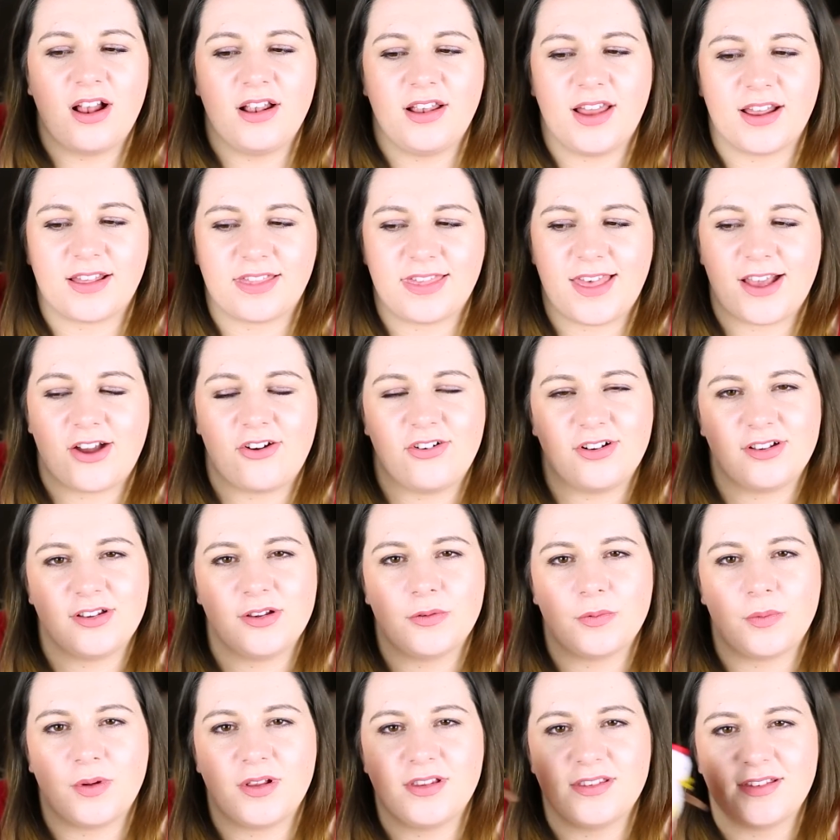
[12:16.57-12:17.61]
like their
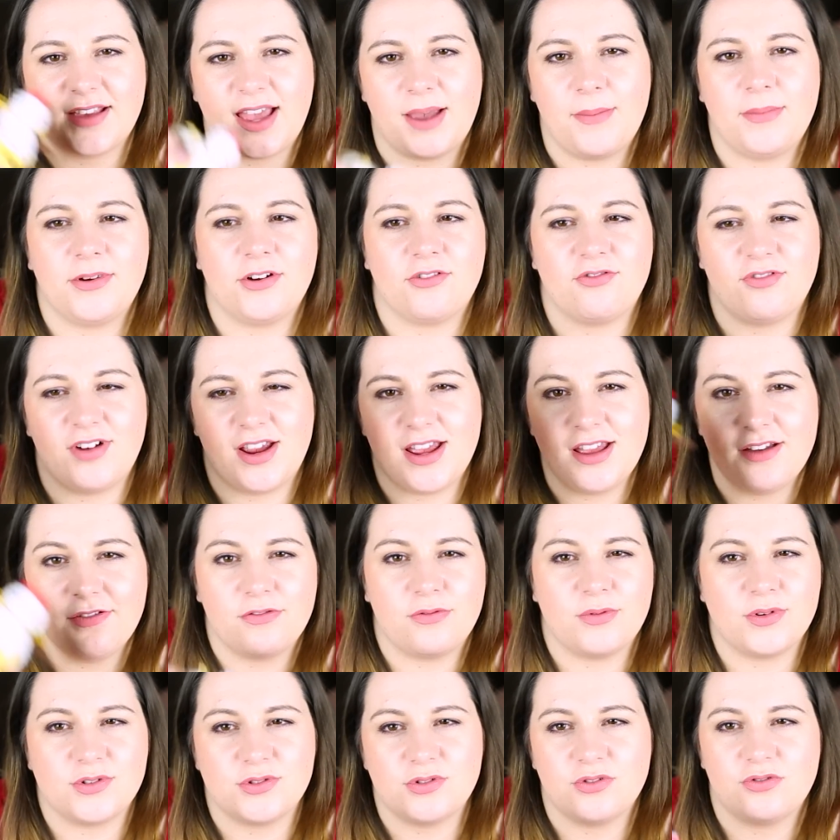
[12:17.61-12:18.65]
Christmas ones came in a
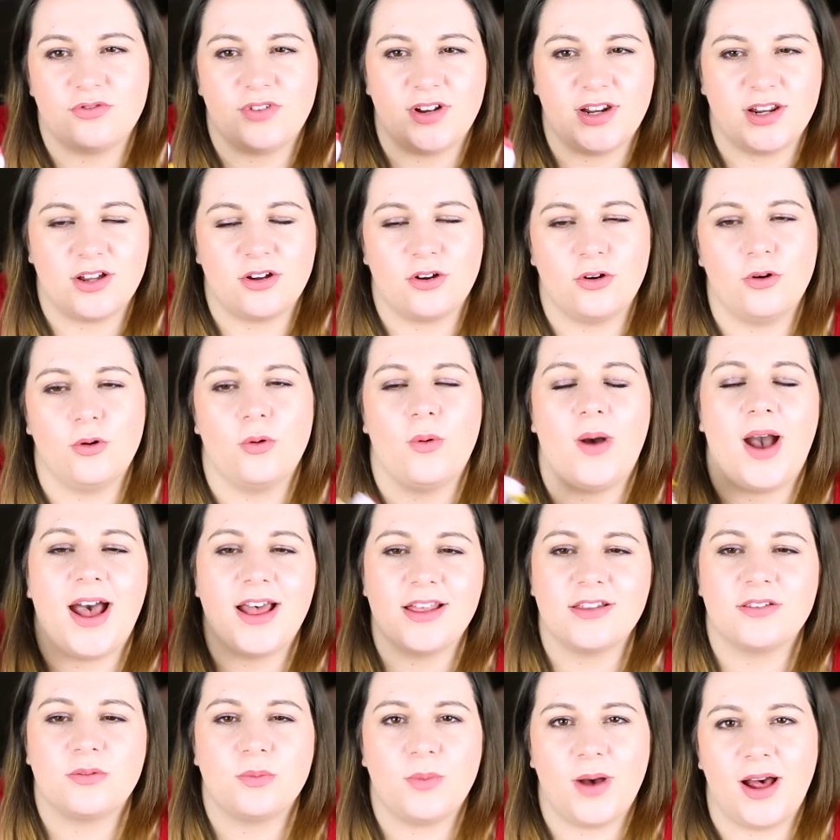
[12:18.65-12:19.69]
wreath, which was really cool,
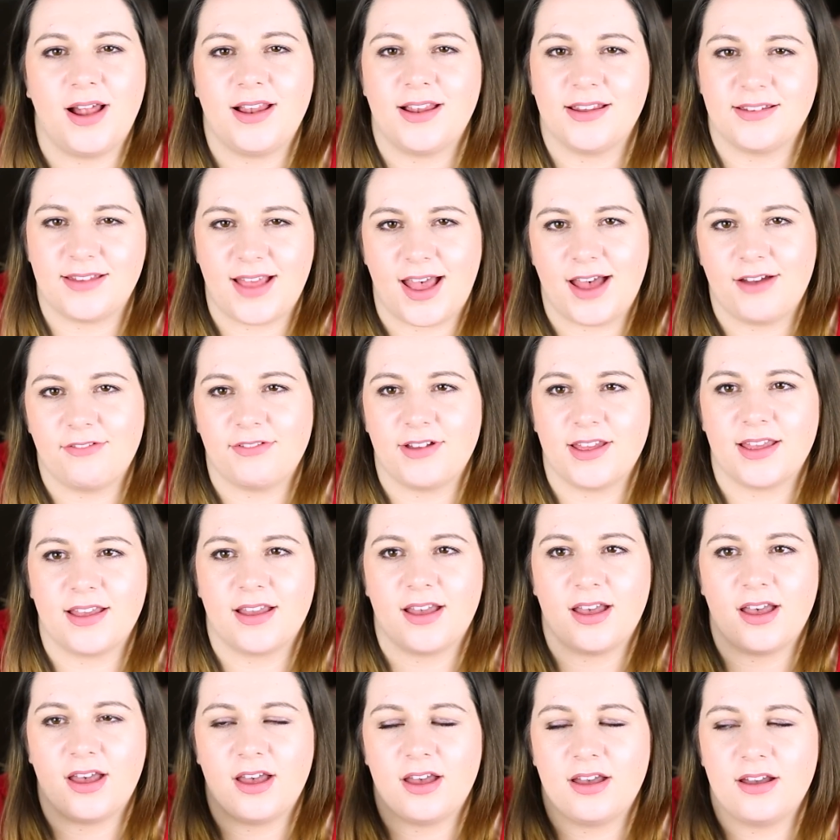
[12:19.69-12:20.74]
as well as
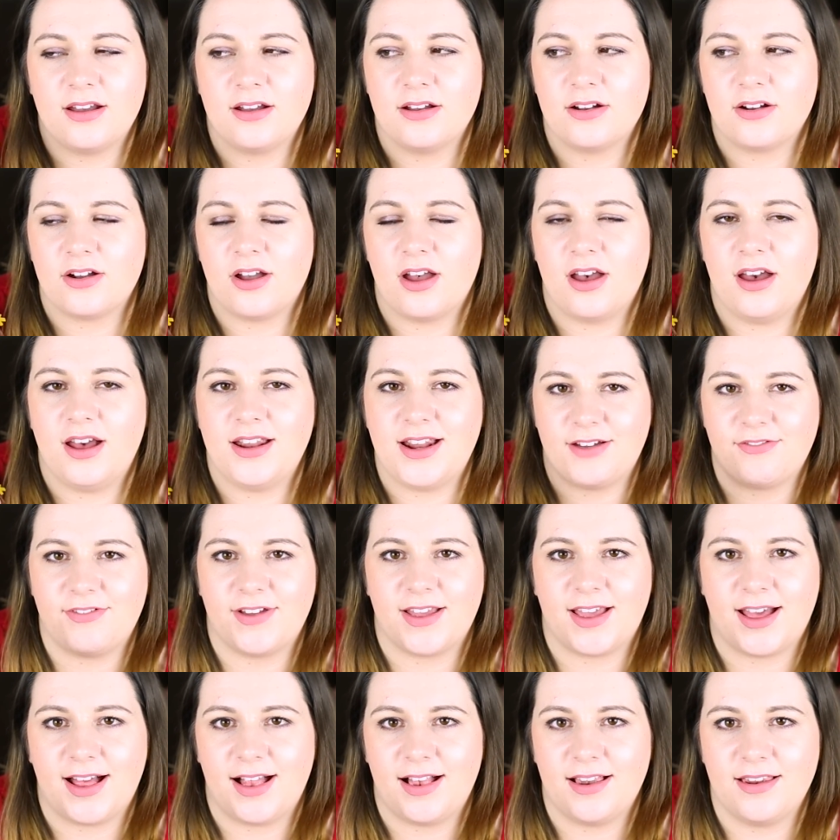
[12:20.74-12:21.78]
having uh, an
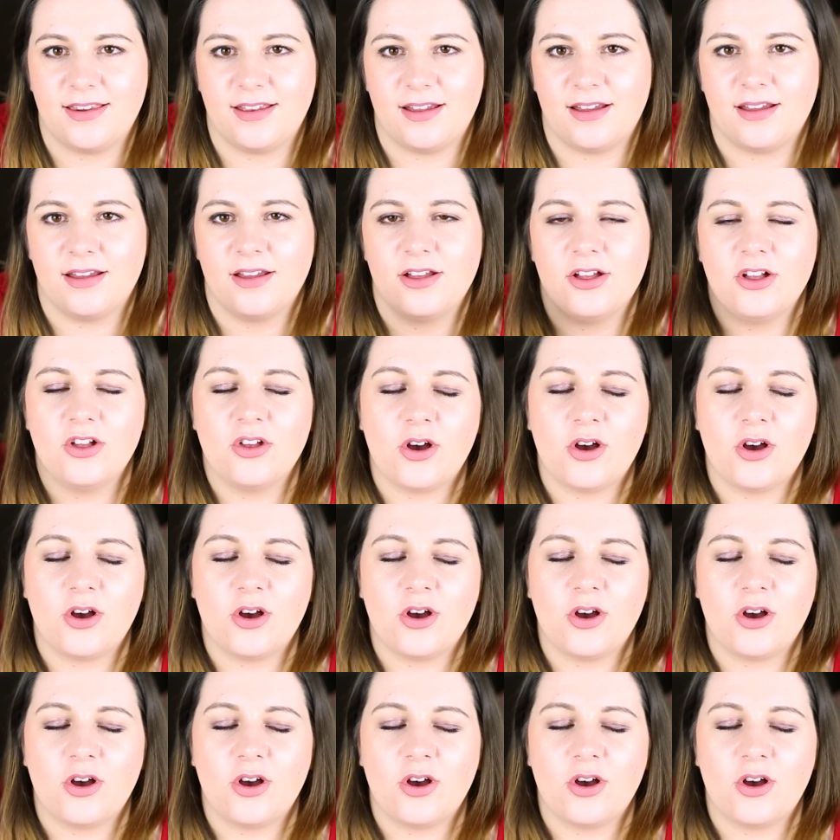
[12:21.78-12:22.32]
advent calendar.